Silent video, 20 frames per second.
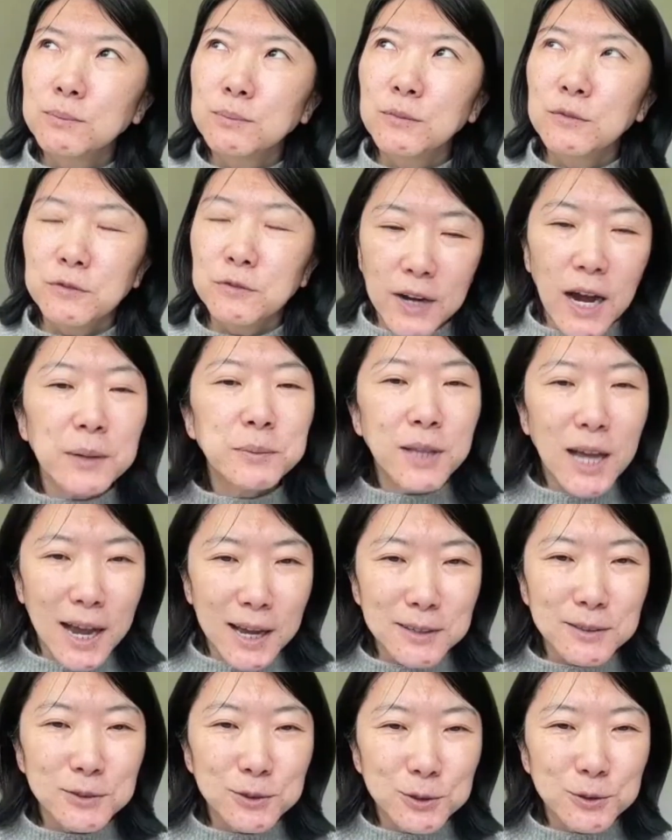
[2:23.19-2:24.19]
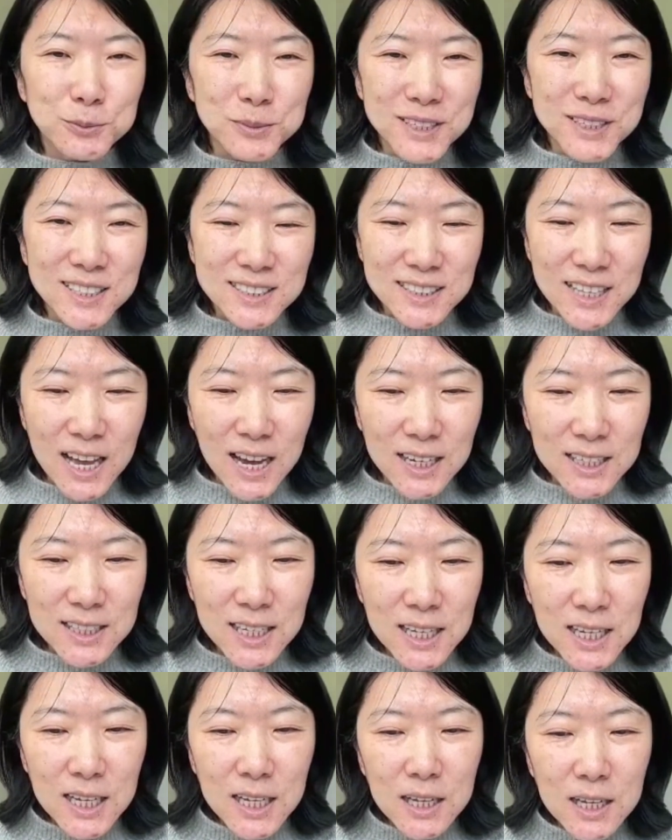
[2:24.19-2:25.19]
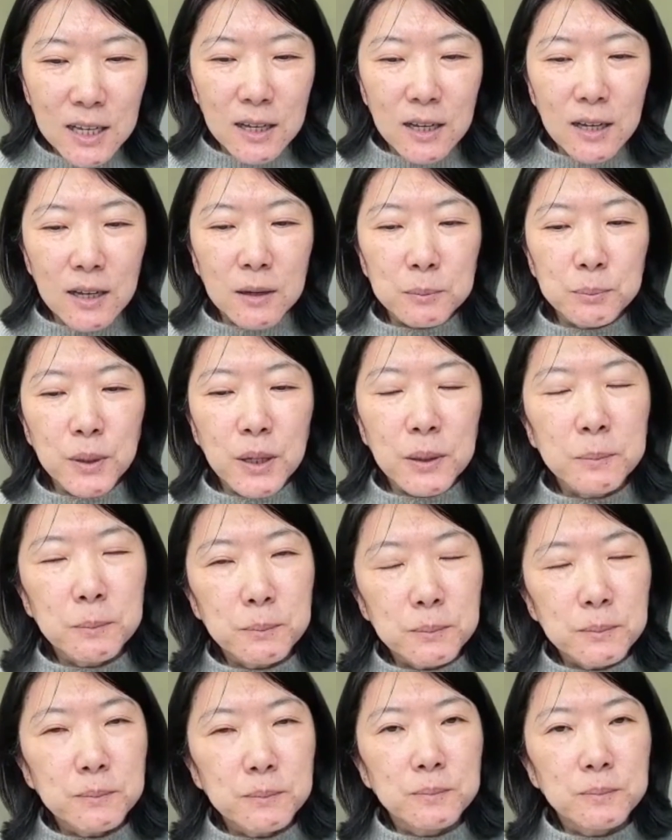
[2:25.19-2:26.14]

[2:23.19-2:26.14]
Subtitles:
5 times to be exact. But